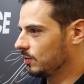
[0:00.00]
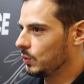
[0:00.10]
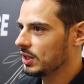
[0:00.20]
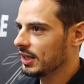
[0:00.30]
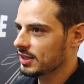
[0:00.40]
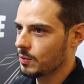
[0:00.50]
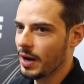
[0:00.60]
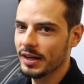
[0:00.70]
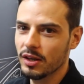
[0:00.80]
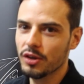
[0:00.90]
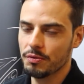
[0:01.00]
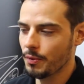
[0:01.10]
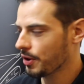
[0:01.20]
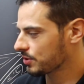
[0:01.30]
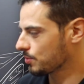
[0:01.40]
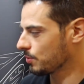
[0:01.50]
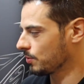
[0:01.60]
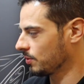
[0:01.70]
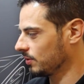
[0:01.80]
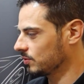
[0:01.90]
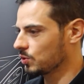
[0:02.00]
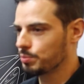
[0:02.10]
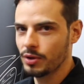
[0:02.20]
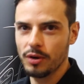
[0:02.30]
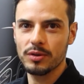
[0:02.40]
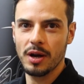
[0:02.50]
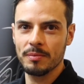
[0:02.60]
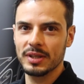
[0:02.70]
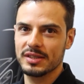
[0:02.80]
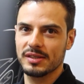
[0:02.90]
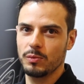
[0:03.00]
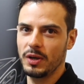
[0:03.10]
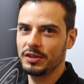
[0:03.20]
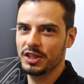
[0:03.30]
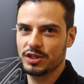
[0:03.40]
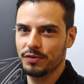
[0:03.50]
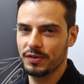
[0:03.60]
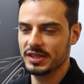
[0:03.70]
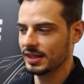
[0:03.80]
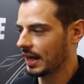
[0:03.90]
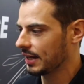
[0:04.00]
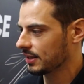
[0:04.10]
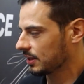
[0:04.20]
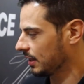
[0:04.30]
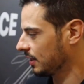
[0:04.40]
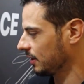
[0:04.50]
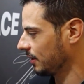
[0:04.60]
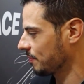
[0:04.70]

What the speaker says: We did quite a lot of work to program it very sophisticatedly,